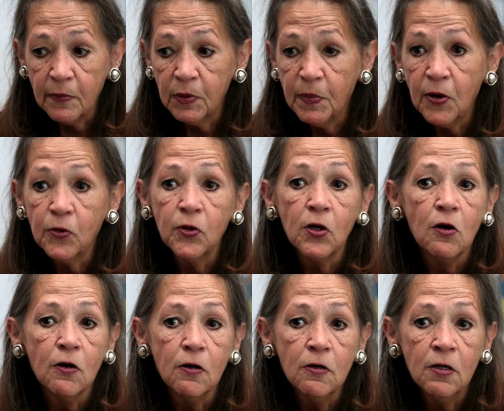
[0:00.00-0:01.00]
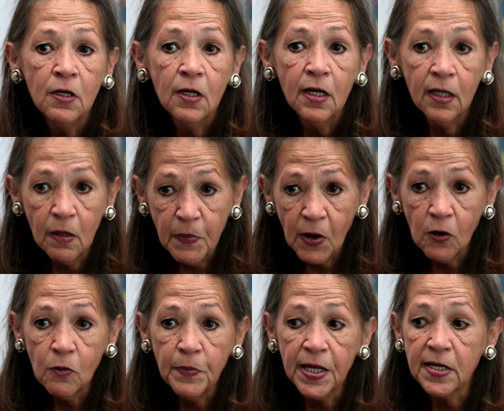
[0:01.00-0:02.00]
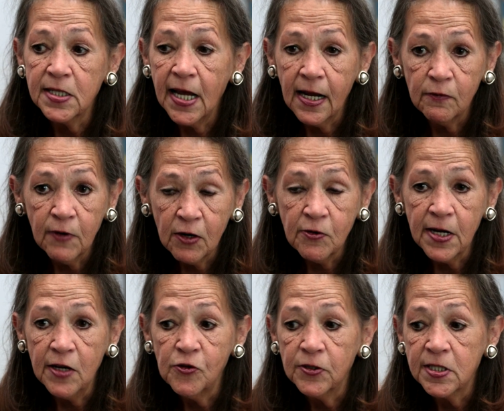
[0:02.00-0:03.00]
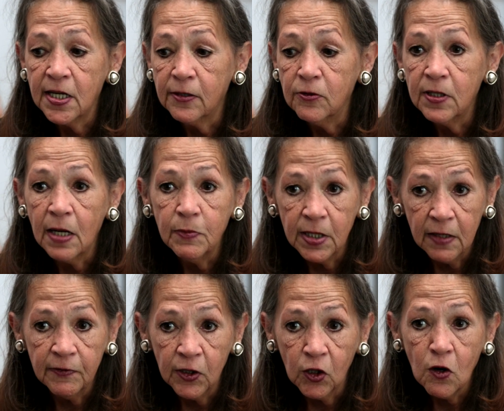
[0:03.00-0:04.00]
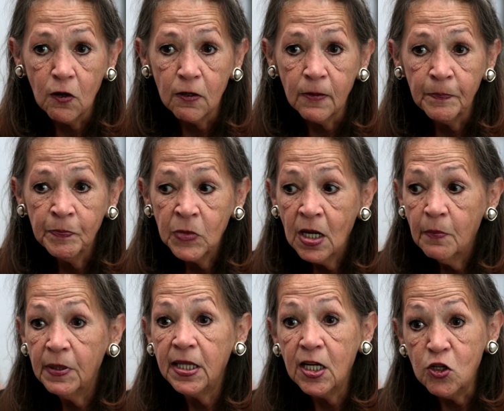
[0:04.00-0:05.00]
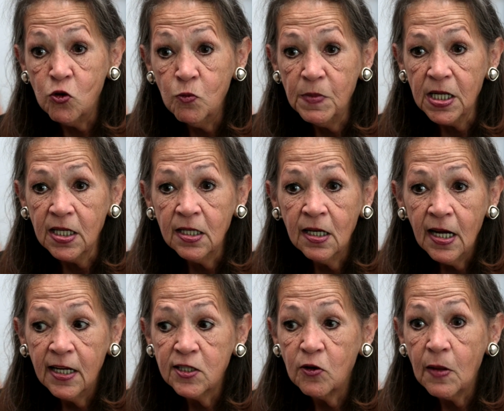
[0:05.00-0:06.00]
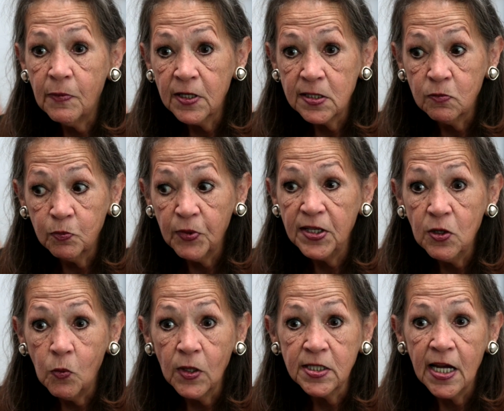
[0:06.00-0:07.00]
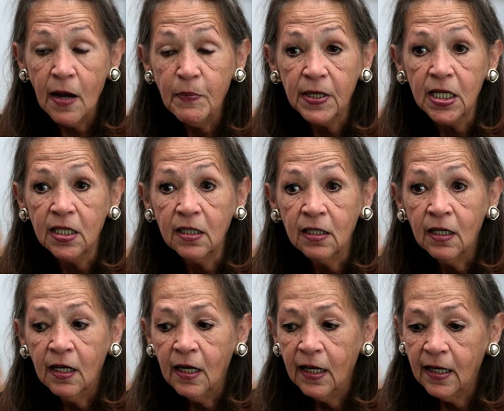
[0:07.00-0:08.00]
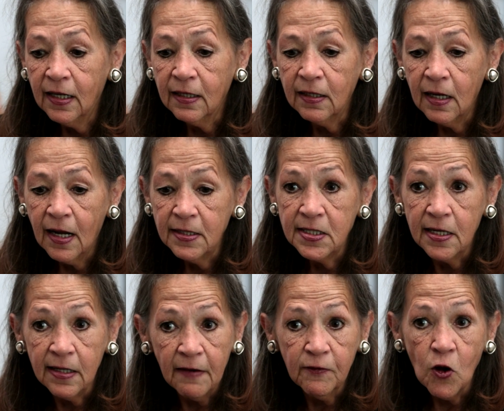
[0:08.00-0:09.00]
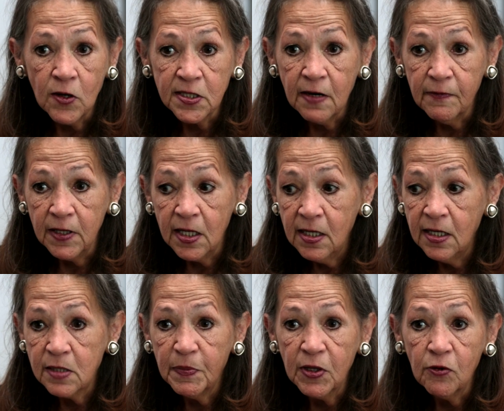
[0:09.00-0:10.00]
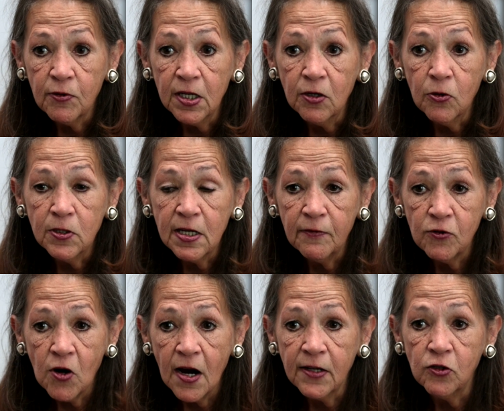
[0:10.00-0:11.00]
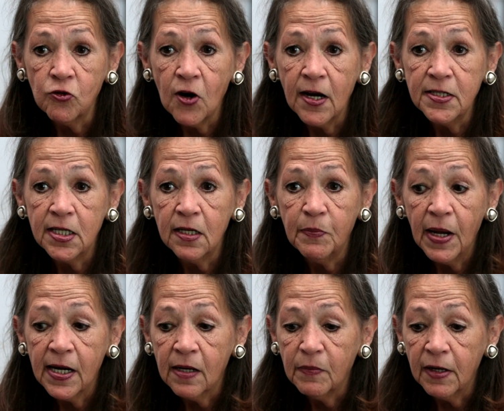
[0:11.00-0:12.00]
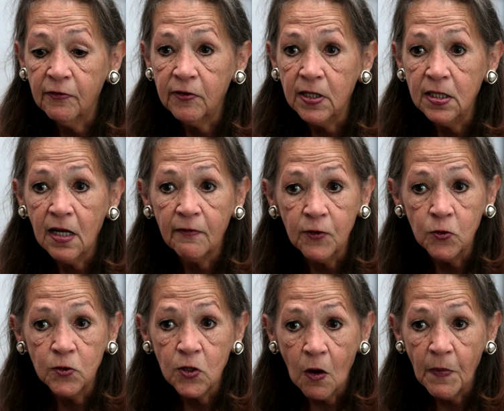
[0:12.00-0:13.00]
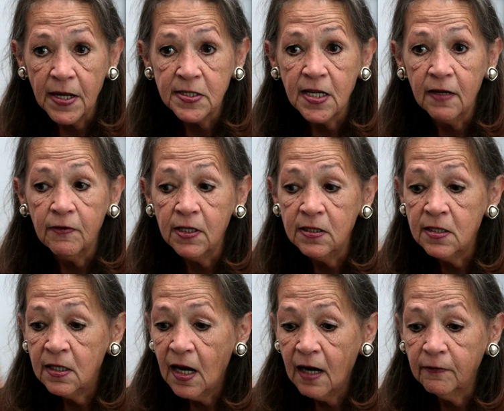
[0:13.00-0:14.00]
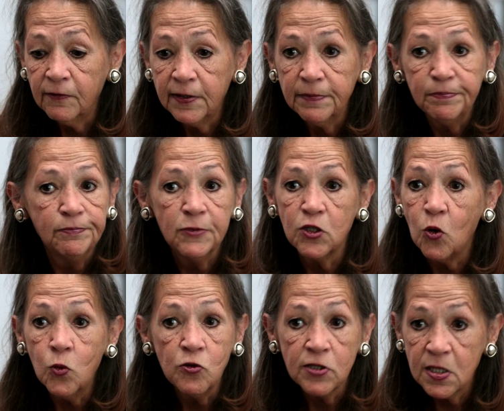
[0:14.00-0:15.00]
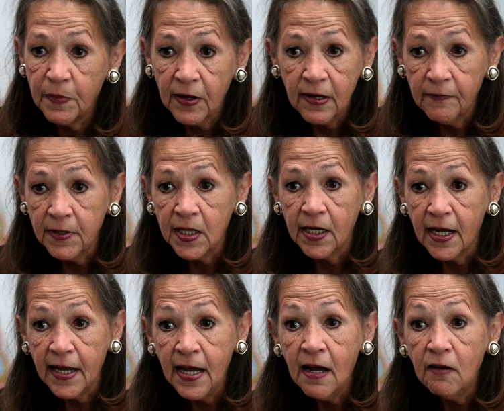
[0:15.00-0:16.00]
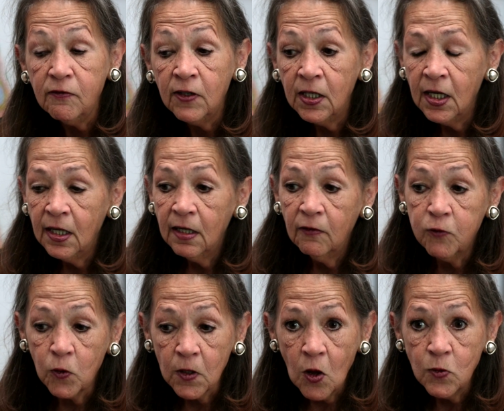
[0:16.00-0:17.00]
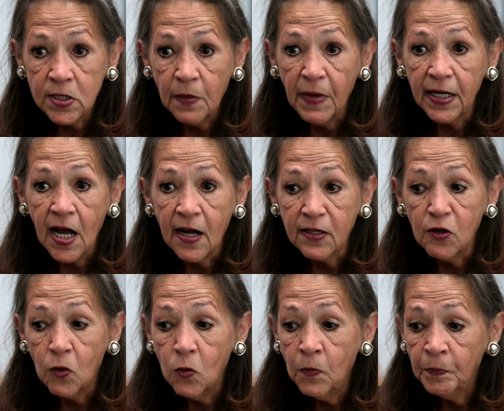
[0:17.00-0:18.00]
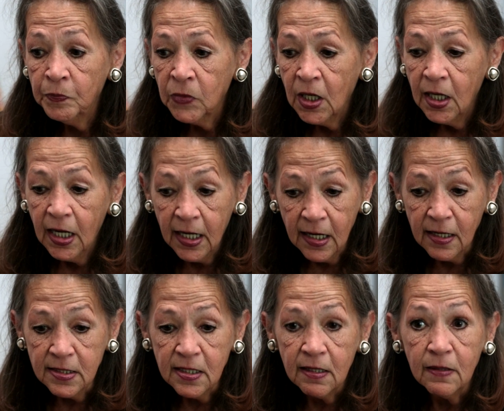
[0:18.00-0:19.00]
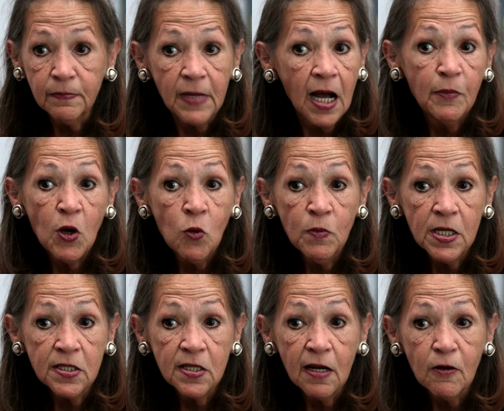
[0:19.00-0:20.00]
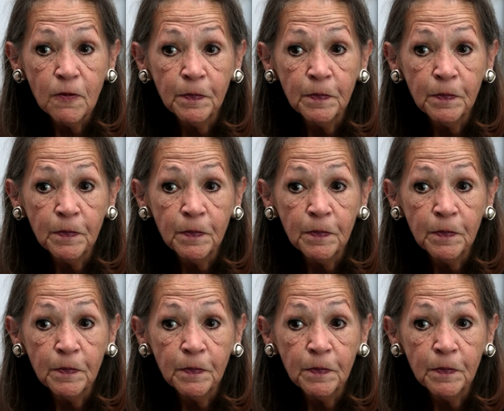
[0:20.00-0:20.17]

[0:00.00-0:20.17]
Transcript: and I would park the car in the park because they had a recreation center, and I would live in the car. But they knew me, and so they would say, "Brenda, what's happening?" And I said, "I've lost everything. It's been 3 years. I've tried and tried to get back on my feet. I've used all my savings. I've sold just about everything I have, foreclosed on my condo, and I'm a homeless now."